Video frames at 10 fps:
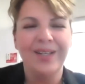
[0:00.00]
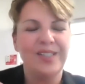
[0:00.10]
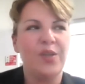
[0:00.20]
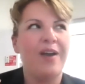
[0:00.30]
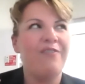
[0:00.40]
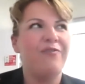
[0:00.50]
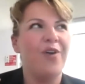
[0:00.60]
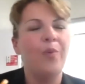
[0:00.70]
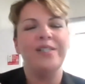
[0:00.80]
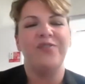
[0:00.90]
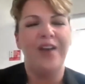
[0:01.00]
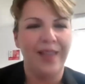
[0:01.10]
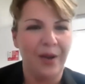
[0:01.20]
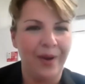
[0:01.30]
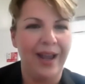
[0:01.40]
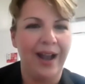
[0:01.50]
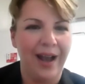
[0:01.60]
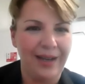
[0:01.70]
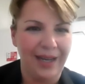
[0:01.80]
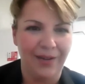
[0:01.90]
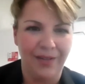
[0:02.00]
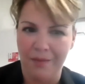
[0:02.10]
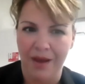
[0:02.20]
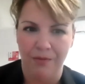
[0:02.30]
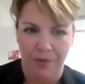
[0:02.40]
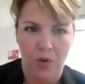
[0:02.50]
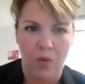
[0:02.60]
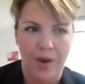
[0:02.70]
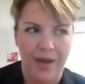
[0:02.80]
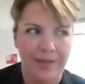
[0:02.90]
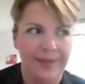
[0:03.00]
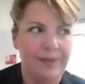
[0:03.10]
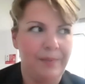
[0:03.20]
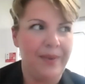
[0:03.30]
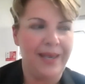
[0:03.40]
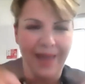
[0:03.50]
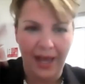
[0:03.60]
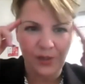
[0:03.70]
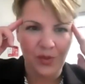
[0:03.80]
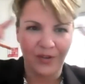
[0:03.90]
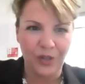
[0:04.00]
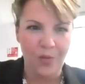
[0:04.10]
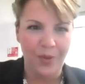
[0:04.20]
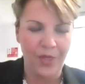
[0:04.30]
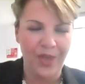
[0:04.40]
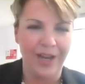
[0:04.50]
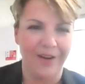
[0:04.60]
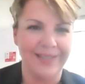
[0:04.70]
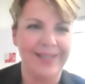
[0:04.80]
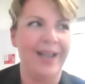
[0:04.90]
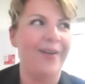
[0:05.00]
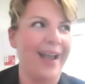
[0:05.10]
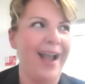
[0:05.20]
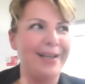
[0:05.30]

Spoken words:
So I've always felt like when I got here that my role was being that sort of global thinker and saying, okay,